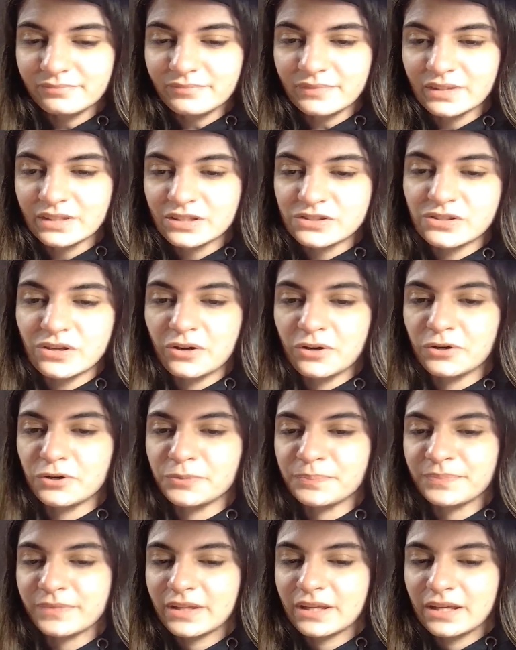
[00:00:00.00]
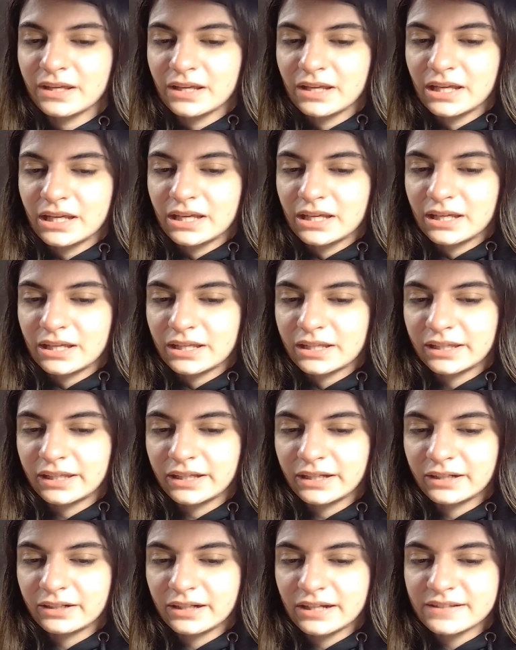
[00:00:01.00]
So
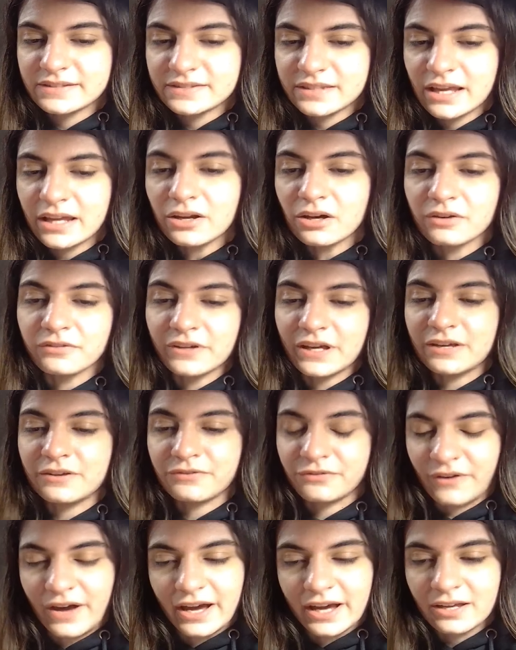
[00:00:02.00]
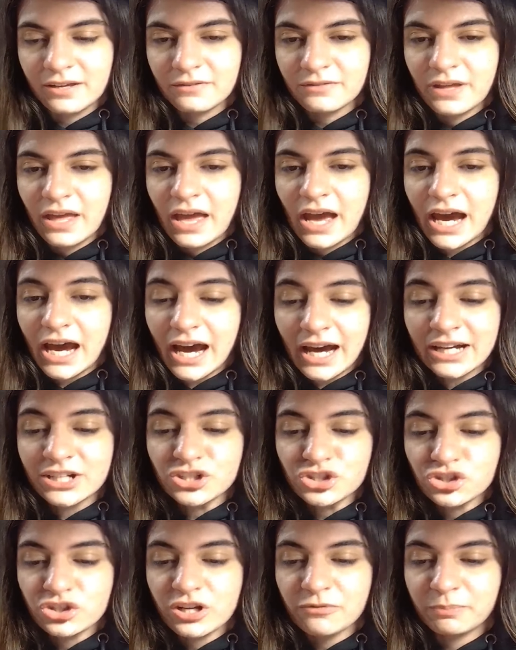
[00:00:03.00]
here, instead of a5, I
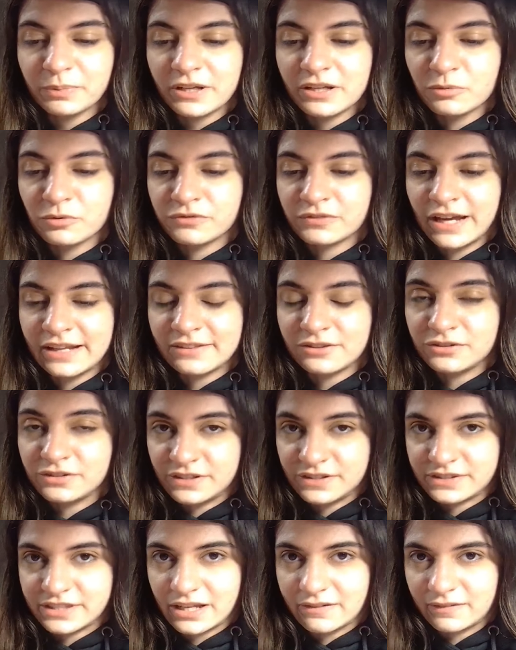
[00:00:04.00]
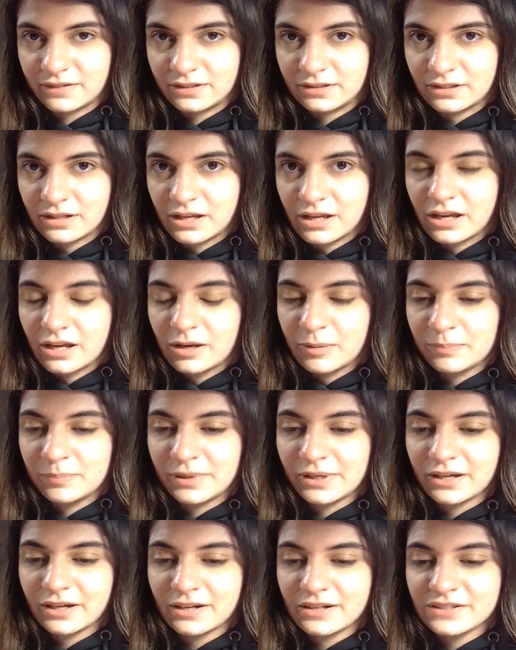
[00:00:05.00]
should have played with knight to d7.
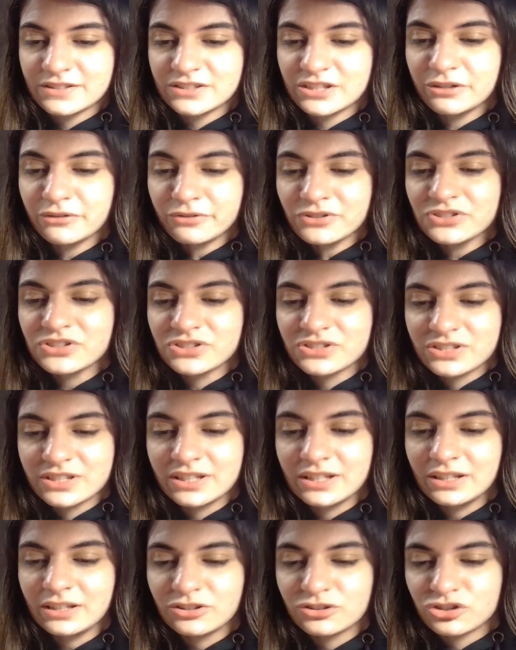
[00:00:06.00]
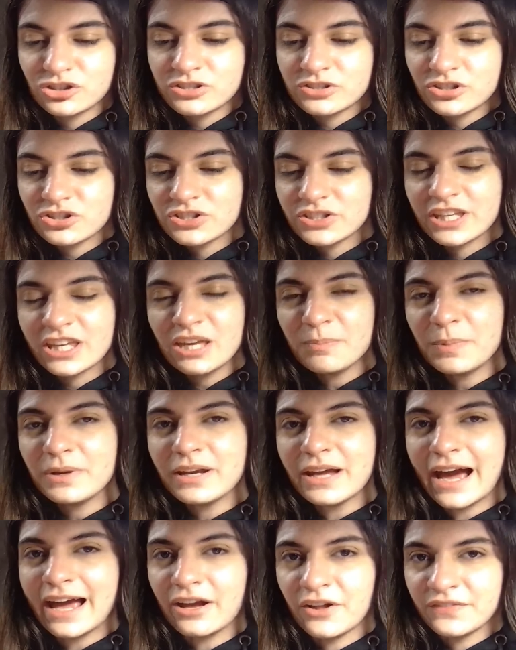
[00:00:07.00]
Because you will see, just keep an
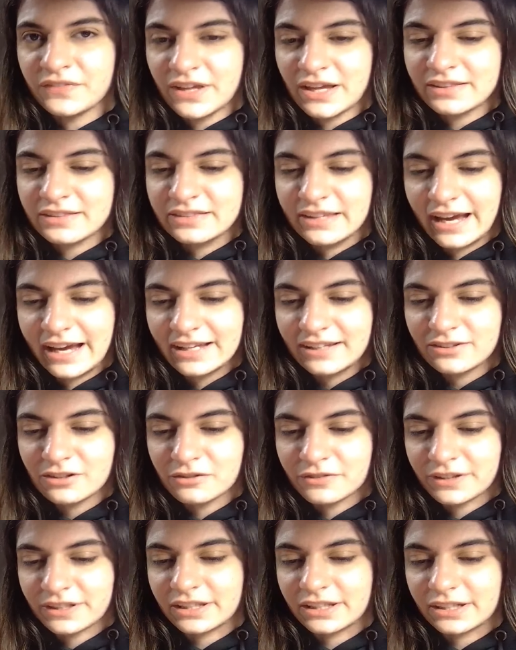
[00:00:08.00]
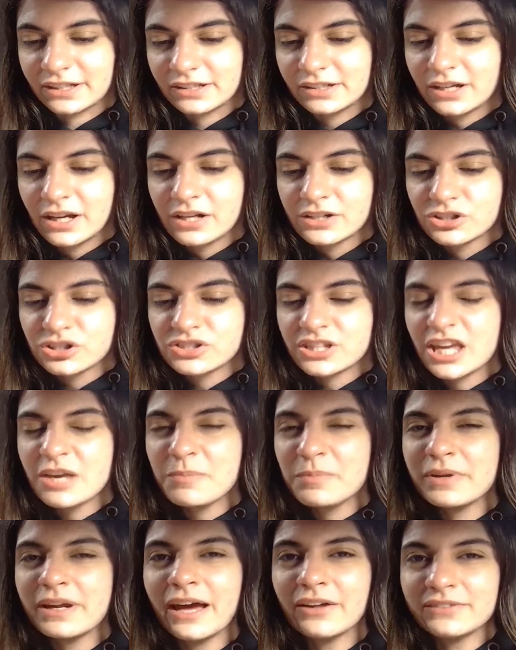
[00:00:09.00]
eye on that knight over here. Just keep
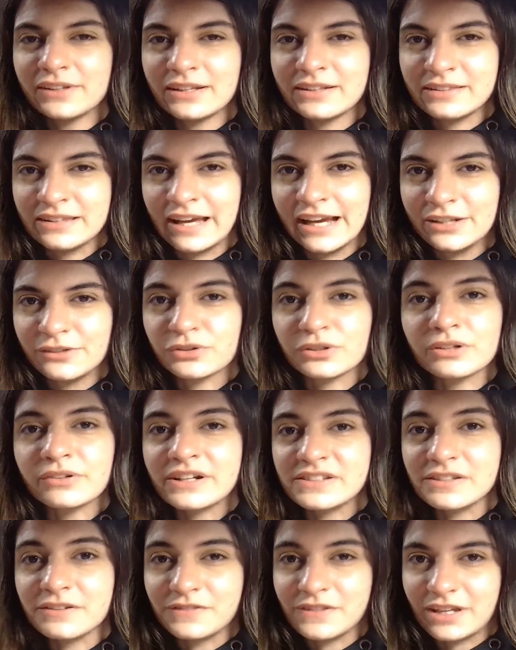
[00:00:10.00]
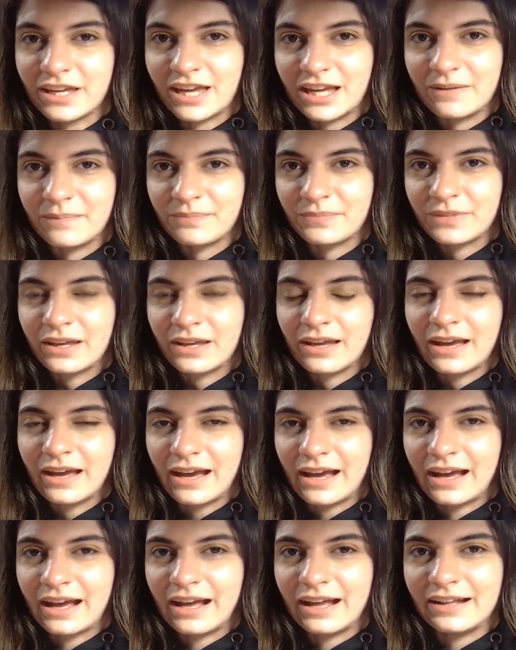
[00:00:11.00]
an eye on that knight for the rest of the game.
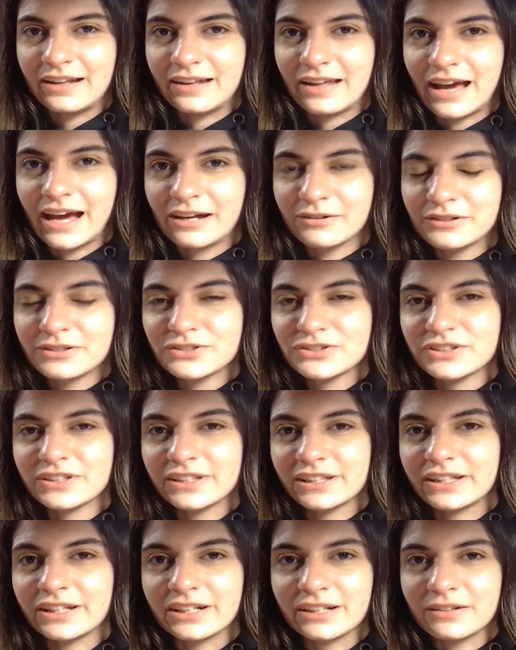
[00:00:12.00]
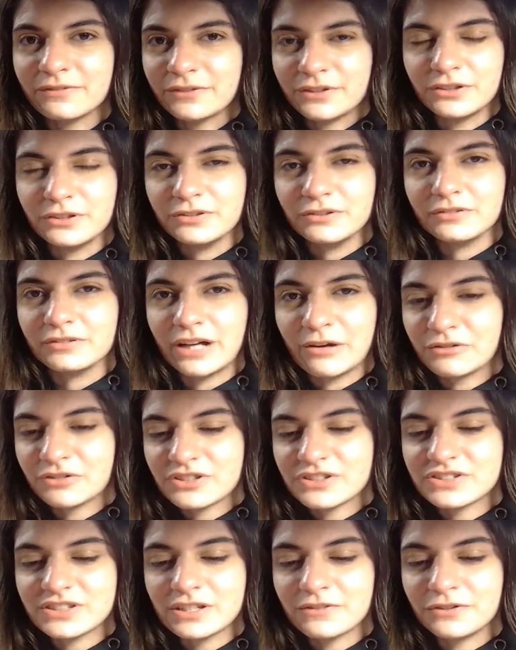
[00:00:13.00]
And I want to
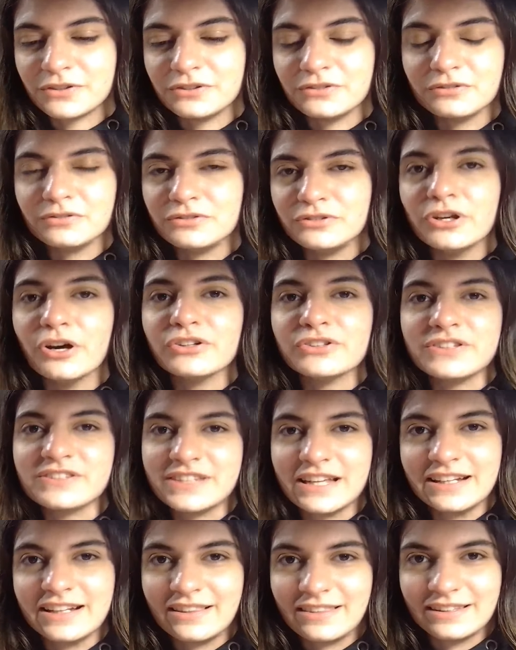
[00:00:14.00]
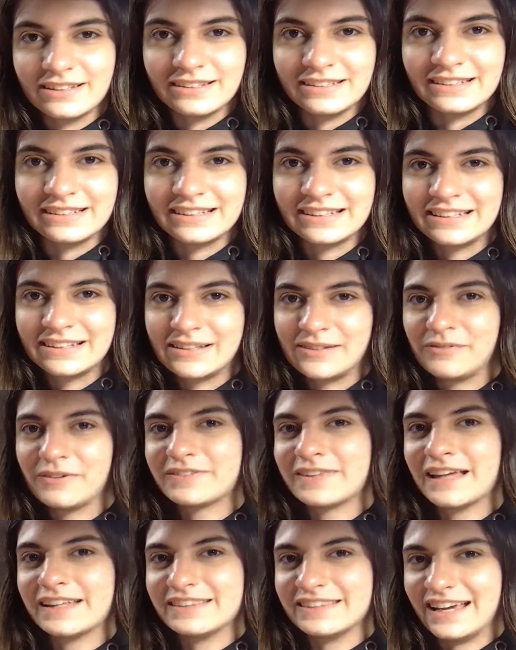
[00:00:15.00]
see if you notice anything with
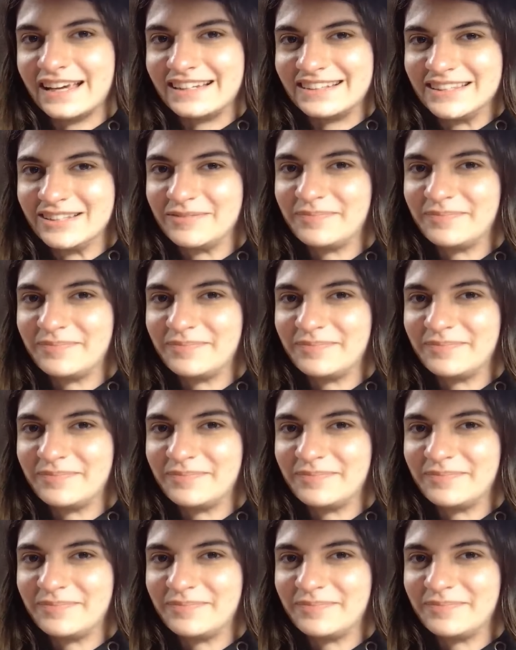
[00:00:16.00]
that knight.